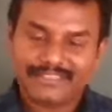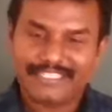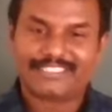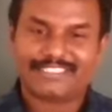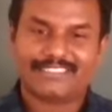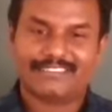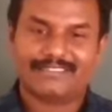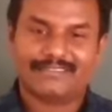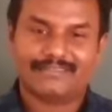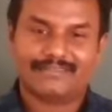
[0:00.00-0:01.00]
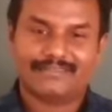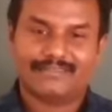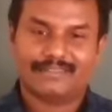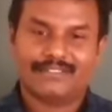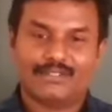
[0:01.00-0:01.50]
Yes,
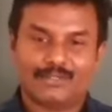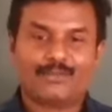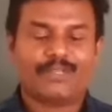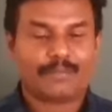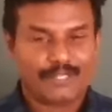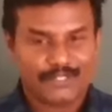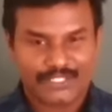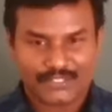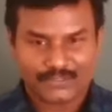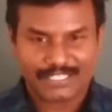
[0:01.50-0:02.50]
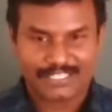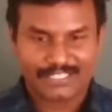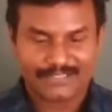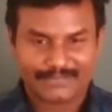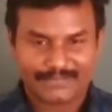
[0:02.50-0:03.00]
through reproduction.
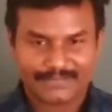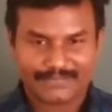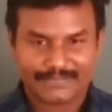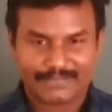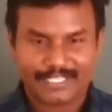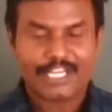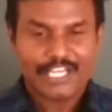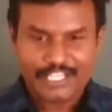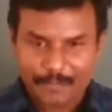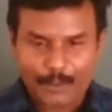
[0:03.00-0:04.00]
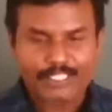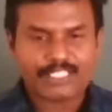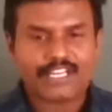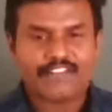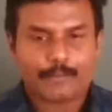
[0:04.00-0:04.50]
In the
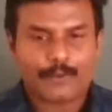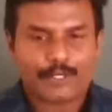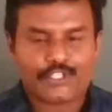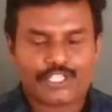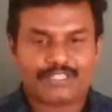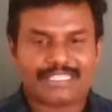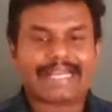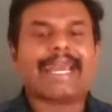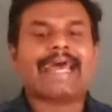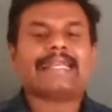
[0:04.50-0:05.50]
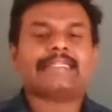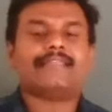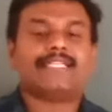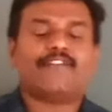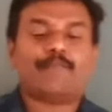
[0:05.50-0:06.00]
process of reproduction, the
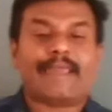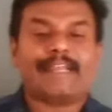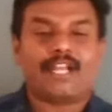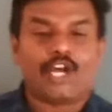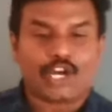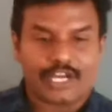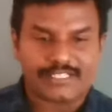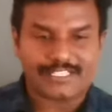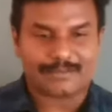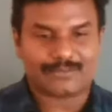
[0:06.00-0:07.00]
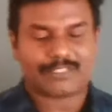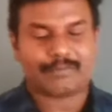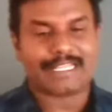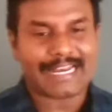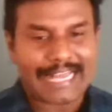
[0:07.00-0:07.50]
characters of parental organisms,
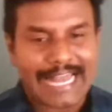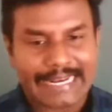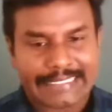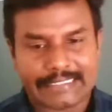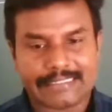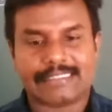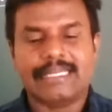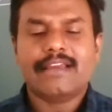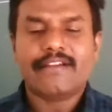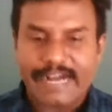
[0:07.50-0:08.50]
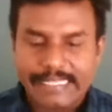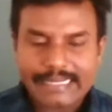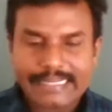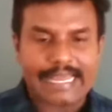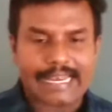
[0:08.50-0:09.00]
mother characters,
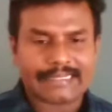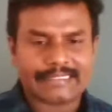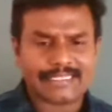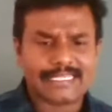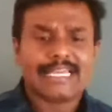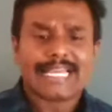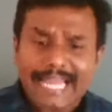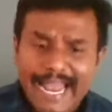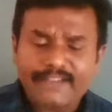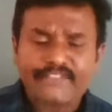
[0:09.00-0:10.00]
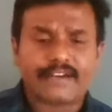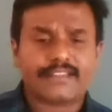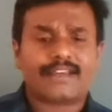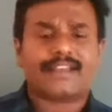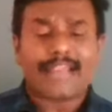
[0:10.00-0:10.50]
father characters,
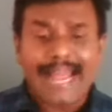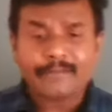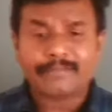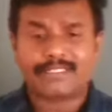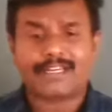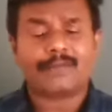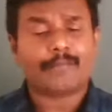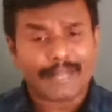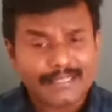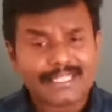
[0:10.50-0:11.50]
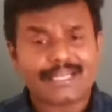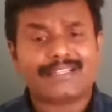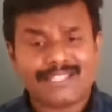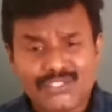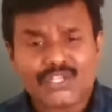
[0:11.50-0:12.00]
grandfather, grandmother, brother,
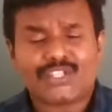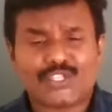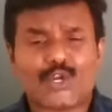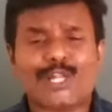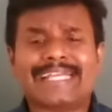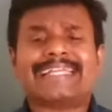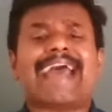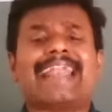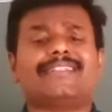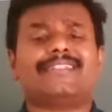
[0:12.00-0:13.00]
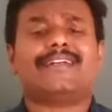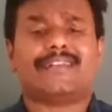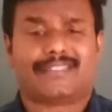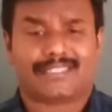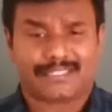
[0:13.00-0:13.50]
sister, these are all the
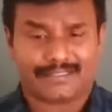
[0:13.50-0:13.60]
characters.